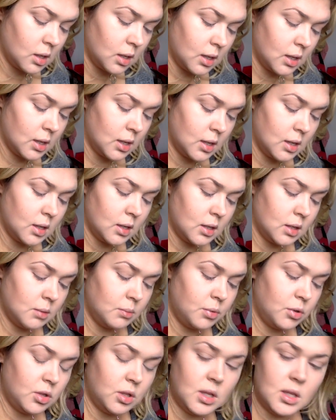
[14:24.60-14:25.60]
and I'm
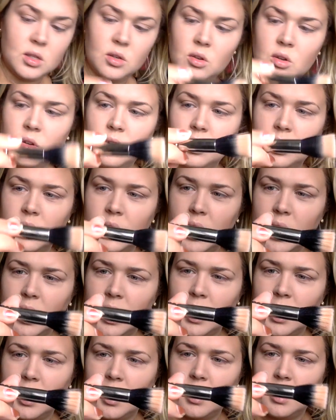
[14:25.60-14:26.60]
putting this on
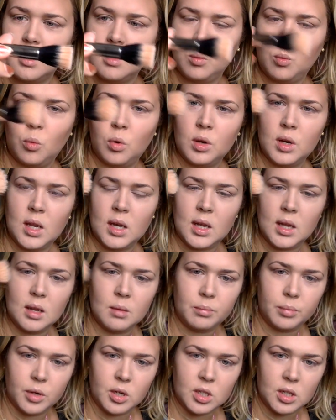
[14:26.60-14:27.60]
a
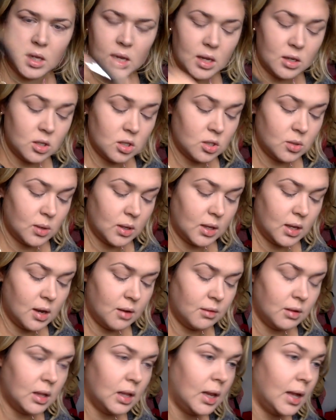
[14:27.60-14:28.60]
188 brush again just so I can get a
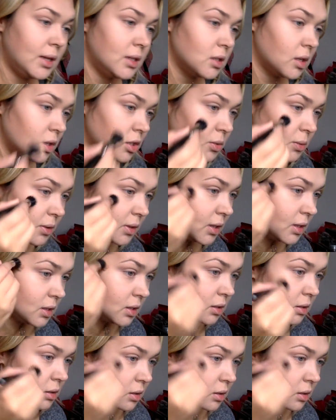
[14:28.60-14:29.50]
really light touch with it.